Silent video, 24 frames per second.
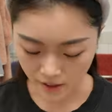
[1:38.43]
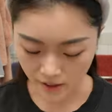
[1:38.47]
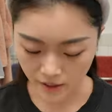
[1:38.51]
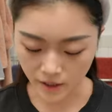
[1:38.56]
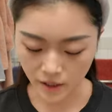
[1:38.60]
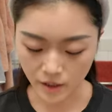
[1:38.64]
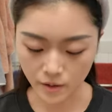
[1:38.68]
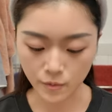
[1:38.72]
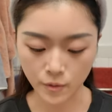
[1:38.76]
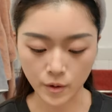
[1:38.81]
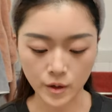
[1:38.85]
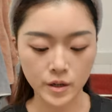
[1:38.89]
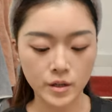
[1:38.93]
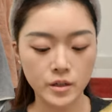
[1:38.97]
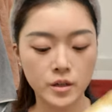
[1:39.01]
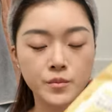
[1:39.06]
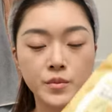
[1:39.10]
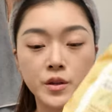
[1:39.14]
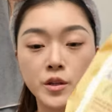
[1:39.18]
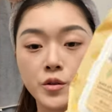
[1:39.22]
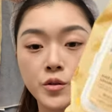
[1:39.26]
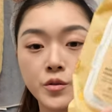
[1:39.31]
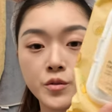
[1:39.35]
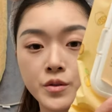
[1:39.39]
And then we're gonna
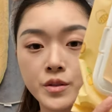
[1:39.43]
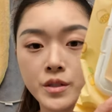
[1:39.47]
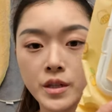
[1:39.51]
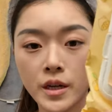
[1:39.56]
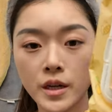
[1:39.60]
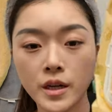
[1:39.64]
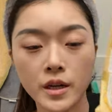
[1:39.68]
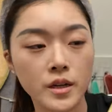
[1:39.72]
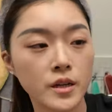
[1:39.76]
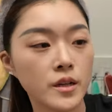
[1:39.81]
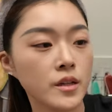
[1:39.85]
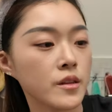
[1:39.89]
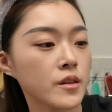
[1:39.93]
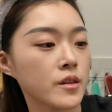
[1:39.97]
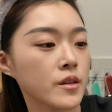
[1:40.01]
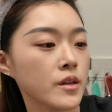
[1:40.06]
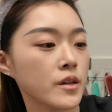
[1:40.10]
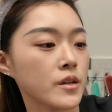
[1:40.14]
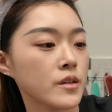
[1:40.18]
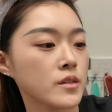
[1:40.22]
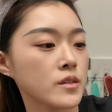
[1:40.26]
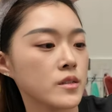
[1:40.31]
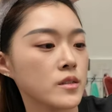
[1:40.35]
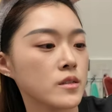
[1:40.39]
be using
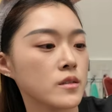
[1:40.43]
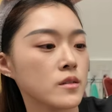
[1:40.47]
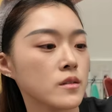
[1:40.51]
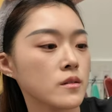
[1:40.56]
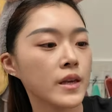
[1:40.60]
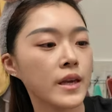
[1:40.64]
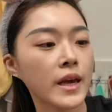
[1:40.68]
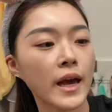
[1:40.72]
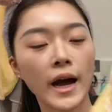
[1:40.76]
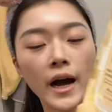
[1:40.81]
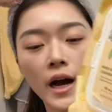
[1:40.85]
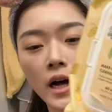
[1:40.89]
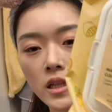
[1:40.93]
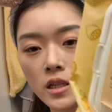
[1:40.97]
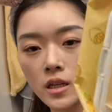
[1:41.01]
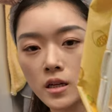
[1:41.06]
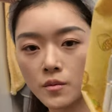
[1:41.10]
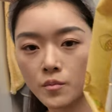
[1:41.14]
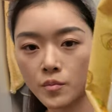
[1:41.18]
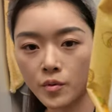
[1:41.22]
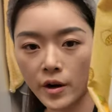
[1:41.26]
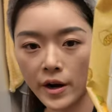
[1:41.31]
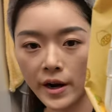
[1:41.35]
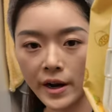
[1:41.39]
this
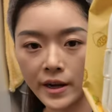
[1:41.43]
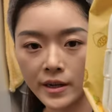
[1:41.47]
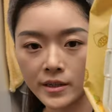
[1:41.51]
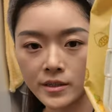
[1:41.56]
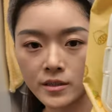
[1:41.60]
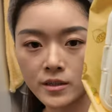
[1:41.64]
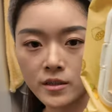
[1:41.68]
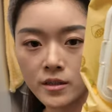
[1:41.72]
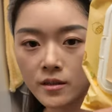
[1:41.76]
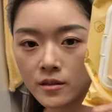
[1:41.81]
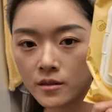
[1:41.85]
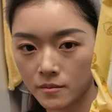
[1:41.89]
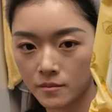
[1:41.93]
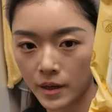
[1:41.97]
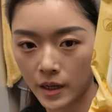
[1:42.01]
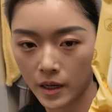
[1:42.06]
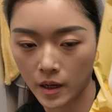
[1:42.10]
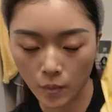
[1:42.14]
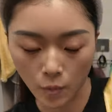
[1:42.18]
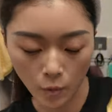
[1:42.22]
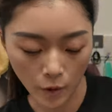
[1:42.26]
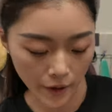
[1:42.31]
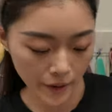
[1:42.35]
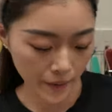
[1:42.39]
Calla brand
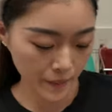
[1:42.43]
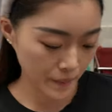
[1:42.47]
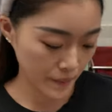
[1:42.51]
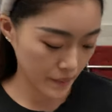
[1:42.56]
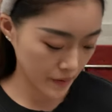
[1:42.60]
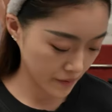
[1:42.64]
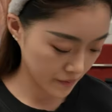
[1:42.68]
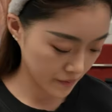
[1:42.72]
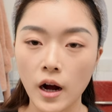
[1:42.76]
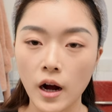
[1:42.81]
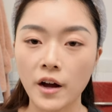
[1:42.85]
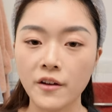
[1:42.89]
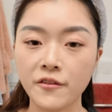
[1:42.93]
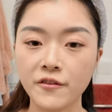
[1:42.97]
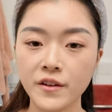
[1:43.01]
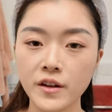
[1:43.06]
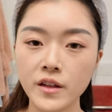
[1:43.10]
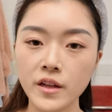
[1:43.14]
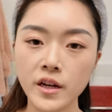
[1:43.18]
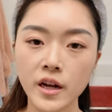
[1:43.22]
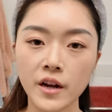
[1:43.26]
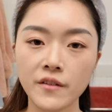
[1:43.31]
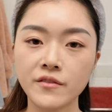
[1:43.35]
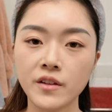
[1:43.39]
makeup wipe. I feel
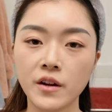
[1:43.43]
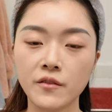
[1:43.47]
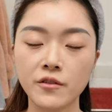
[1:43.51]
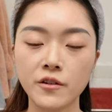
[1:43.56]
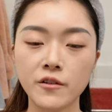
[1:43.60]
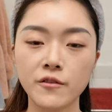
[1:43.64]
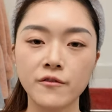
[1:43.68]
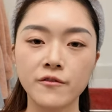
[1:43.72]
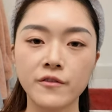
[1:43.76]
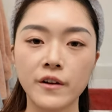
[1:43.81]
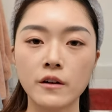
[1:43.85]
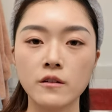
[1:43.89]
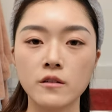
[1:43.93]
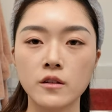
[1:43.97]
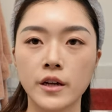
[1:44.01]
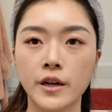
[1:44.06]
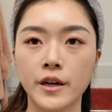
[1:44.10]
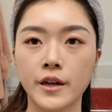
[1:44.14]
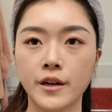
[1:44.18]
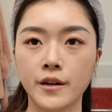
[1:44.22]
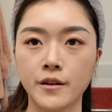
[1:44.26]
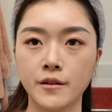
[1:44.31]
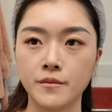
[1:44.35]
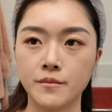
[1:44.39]
like I've never felt
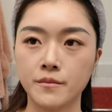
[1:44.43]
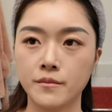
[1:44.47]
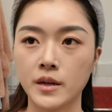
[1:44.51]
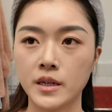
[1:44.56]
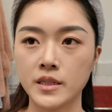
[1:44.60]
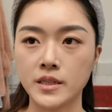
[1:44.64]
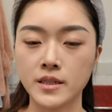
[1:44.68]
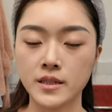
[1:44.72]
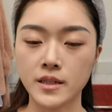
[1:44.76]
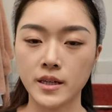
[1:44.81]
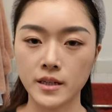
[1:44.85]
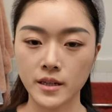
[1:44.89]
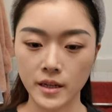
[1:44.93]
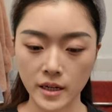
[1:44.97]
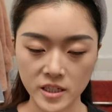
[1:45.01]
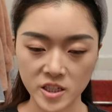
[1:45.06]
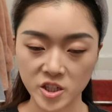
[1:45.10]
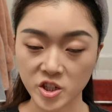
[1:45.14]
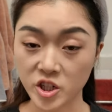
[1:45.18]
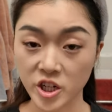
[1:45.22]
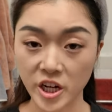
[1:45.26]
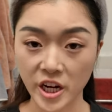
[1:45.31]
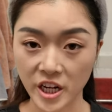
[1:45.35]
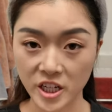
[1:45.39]
like my skin
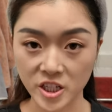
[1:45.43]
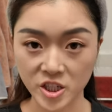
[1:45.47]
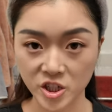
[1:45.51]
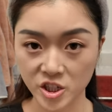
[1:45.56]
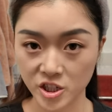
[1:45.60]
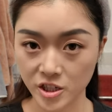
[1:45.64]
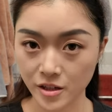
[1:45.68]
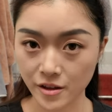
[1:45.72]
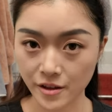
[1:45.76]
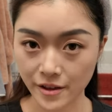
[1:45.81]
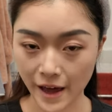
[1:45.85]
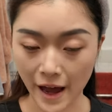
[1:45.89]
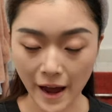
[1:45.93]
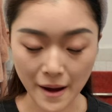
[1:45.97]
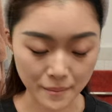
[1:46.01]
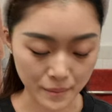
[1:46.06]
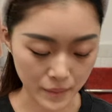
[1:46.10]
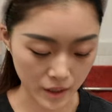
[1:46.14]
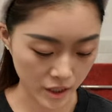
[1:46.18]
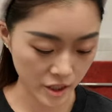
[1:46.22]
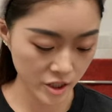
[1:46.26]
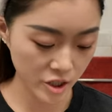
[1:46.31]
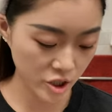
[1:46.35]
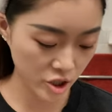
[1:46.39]
has changed that
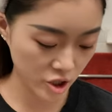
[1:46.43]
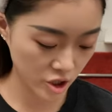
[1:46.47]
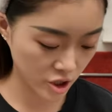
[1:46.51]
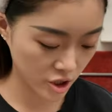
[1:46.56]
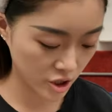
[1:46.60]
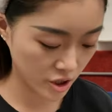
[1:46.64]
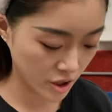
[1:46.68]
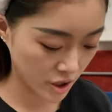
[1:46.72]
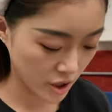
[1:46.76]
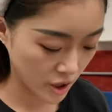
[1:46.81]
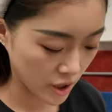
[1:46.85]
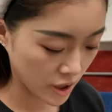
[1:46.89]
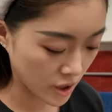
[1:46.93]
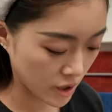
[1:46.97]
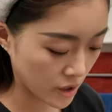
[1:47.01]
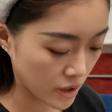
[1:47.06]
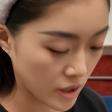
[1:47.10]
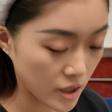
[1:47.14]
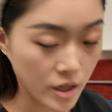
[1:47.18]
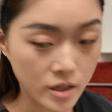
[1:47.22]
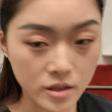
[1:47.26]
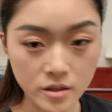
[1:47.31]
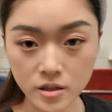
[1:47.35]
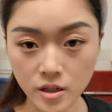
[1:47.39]
much
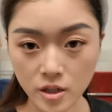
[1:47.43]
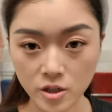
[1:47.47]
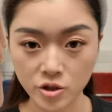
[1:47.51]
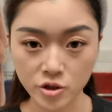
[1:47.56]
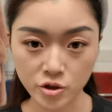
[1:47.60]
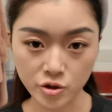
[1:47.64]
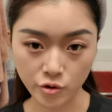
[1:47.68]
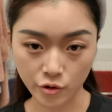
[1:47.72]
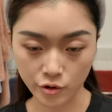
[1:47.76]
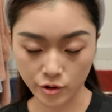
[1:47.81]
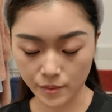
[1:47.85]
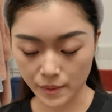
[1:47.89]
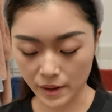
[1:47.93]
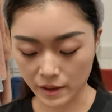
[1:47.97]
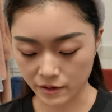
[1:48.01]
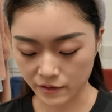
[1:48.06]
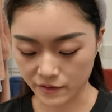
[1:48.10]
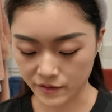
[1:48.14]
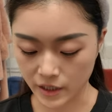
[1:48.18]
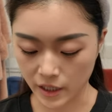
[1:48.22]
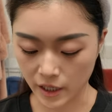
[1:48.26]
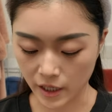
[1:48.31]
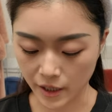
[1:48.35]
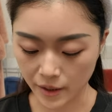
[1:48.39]
in such a short amount
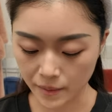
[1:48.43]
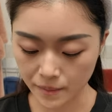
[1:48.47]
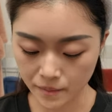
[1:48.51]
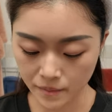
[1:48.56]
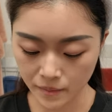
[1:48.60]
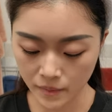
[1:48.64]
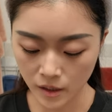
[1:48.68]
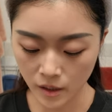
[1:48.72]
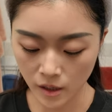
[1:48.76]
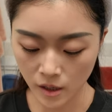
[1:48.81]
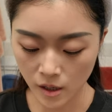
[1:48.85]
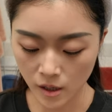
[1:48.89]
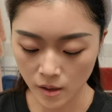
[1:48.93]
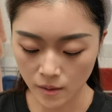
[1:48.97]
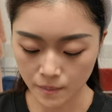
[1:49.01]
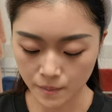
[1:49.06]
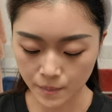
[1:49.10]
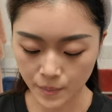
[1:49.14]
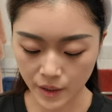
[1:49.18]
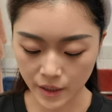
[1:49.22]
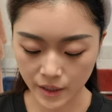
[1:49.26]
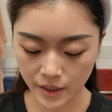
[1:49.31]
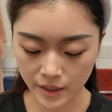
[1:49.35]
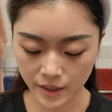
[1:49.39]
of time,
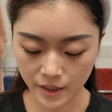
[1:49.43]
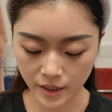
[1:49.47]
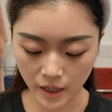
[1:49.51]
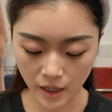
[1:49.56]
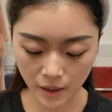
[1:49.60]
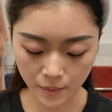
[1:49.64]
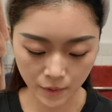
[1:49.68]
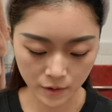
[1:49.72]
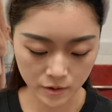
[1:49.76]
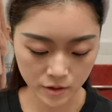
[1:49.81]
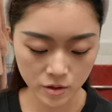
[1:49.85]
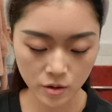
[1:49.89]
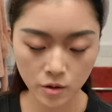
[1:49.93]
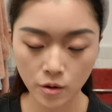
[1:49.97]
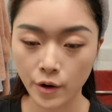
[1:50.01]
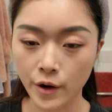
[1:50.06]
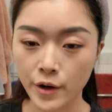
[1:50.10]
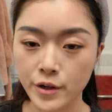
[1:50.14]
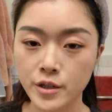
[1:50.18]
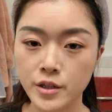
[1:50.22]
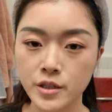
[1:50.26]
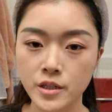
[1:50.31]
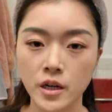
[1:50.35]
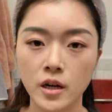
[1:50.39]
but I'm also
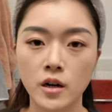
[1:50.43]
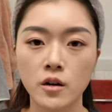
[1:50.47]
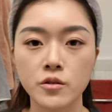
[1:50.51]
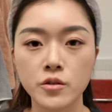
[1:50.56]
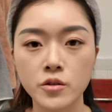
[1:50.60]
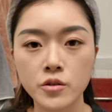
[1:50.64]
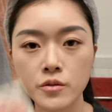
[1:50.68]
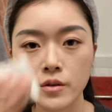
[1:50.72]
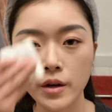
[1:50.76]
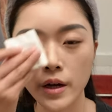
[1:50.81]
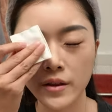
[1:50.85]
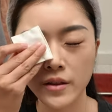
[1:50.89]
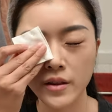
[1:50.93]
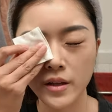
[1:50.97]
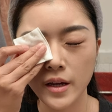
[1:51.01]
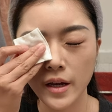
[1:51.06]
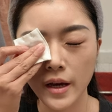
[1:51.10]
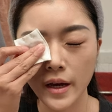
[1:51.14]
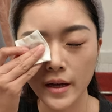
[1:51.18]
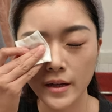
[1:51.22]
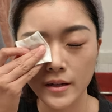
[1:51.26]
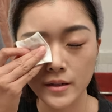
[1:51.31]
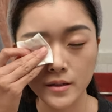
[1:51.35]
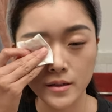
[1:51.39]
going to tell you in the
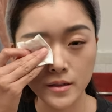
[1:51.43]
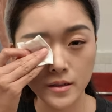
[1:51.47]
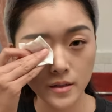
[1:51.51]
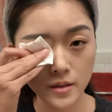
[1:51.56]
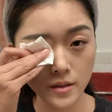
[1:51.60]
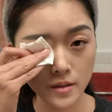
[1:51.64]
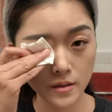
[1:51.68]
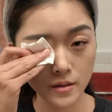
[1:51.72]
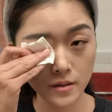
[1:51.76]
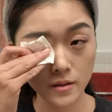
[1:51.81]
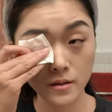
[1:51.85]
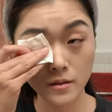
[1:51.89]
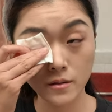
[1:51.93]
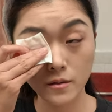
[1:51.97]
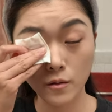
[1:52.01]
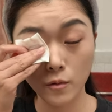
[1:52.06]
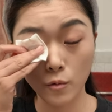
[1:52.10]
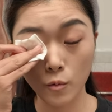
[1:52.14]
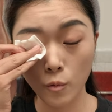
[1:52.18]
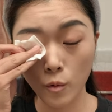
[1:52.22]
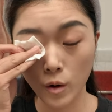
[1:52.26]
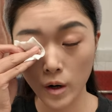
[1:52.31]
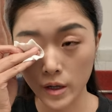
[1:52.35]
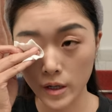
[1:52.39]
end
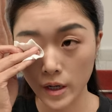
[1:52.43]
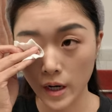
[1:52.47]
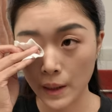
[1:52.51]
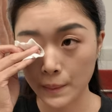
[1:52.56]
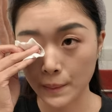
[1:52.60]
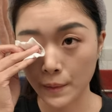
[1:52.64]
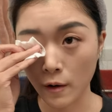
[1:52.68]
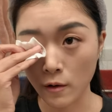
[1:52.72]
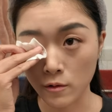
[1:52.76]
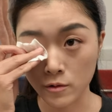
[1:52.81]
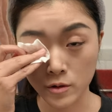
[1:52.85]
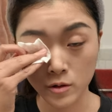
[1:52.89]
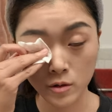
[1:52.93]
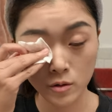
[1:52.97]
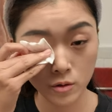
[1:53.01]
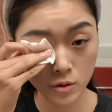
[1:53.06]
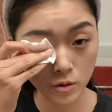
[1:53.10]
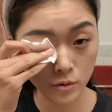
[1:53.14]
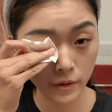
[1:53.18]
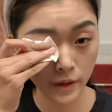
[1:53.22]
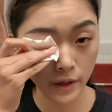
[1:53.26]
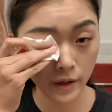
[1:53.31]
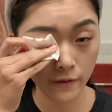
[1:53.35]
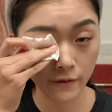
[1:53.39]
what I'm also
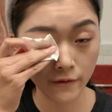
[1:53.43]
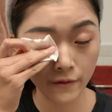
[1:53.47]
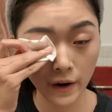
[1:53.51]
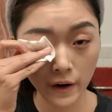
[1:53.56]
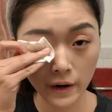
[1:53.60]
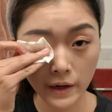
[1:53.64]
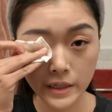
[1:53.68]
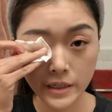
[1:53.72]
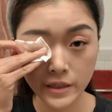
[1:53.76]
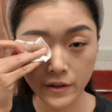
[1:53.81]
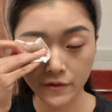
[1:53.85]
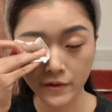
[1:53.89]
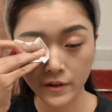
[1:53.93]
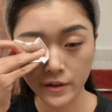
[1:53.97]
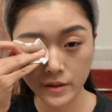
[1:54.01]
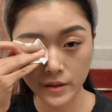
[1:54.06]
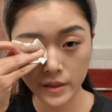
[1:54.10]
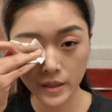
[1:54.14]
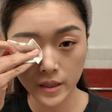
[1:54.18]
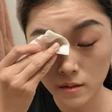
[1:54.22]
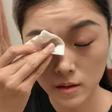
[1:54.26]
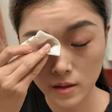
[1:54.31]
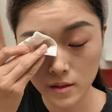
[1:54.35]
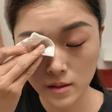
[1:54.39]
doing very
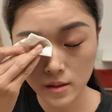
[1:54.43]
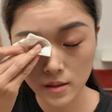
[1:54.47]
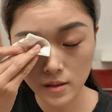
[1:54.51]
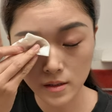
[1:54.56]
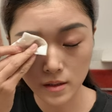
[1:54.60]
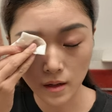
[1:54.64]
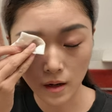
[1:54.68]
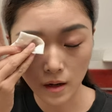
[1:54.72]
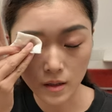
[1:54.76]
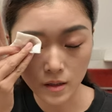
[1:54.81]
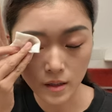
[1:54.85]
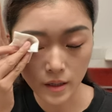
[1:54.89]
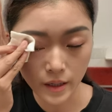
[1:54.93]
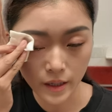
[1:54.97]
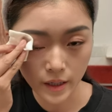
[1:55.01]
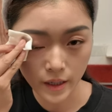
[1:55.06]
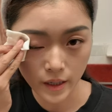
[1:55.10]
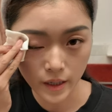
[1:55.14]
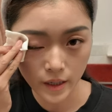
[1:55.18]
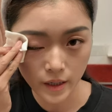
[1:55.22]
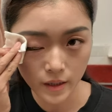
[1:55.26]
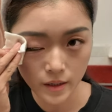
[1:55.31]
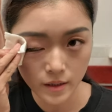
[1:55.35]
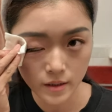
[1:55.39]
differently. This is not
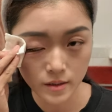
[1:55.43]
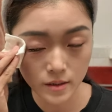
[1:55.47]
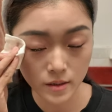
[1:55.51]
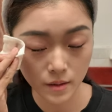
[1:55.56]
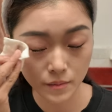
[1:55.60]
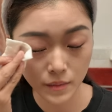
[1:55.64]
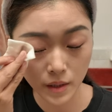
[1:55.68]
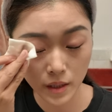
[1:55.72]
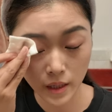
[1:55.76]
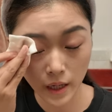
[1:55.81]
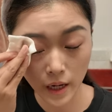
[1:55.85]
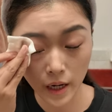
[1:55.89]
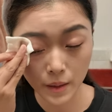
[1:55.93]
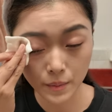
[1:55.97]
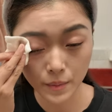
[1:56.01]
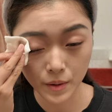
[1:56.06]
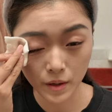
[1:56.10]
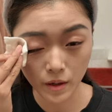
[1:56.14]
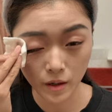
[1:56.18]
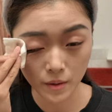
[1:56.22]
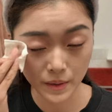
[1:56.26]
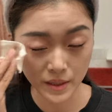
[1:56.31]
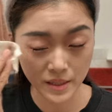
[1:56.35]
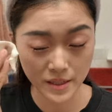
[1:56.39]
like something that I
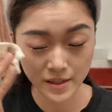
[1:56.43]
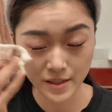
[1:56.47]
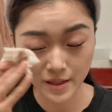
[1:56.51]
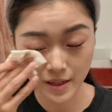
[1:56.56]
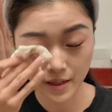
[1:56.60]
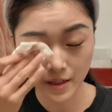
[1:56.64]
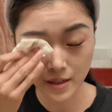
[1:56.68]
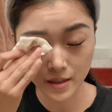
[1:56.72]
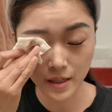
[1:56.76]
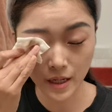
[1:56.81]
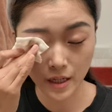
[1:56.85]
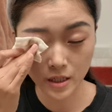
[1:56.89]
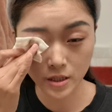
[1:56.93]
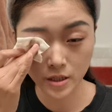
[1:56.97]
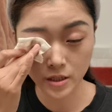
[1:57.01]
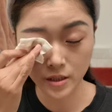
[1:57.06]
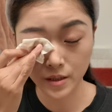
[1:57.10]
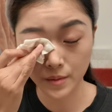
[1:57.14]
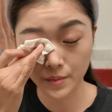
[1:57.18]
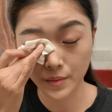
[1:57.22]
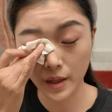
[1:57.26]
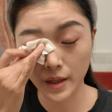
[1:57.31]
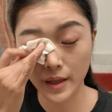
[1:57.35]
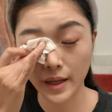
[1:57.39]
put on my skin, it's actually
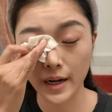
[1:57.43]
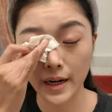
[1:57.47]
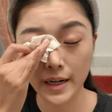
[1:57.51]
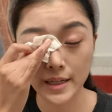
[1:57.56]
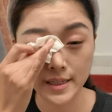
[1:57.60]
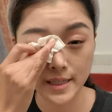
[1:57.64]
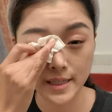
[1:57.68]
something that I